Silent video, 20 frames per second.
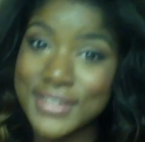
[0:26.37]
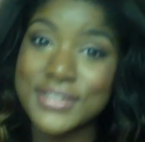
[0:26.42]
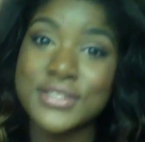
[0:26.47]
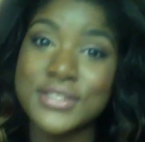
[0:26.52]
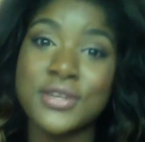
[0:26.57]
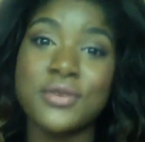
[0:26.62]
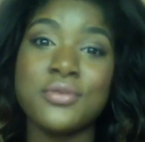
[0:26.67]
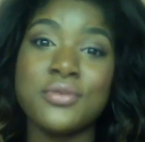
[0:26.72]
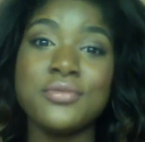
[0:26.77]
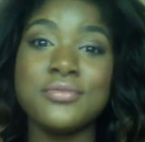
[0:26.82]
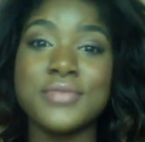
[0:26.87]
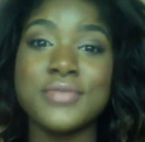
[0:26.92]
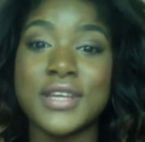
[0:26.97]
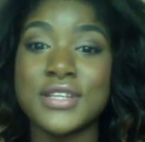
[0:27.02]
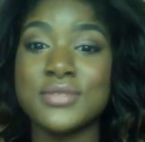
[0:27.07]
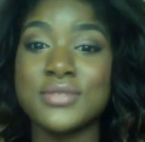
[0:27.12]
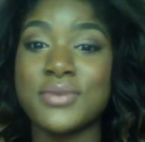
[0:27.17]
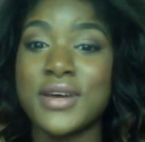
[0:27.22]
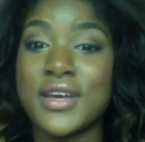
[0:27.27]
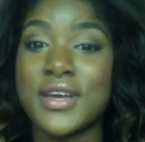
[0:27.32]
So
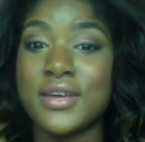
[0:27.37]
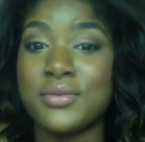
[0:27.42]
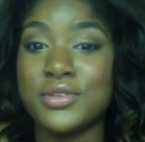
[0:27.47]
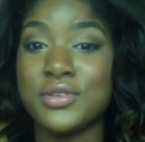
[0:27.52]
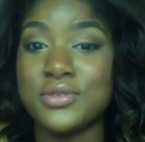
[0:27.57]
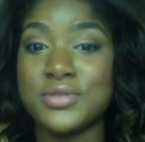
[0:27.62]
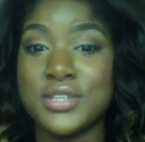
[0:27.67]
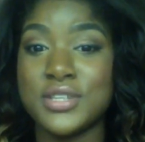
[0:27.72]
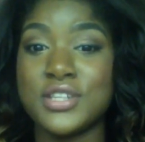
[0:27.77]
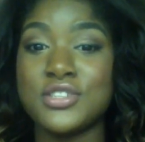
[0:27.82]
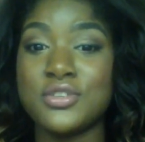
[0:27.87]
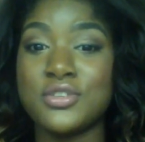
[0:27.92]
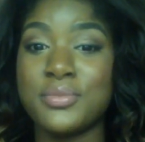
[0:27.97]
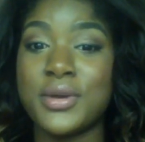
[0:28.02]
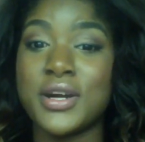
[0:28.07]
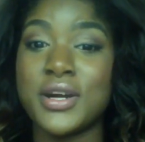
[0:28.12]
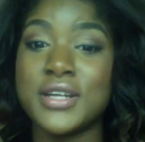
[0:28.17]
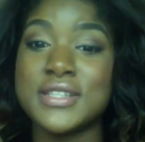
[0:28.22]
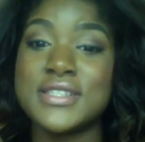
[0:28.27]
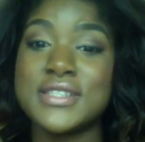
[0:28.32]
that's why when you see the two
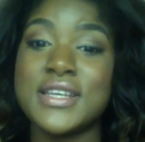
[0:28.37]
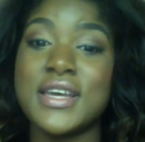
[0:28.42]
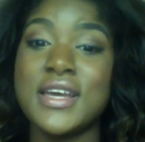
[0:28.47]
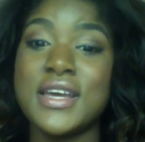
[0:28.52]
parts,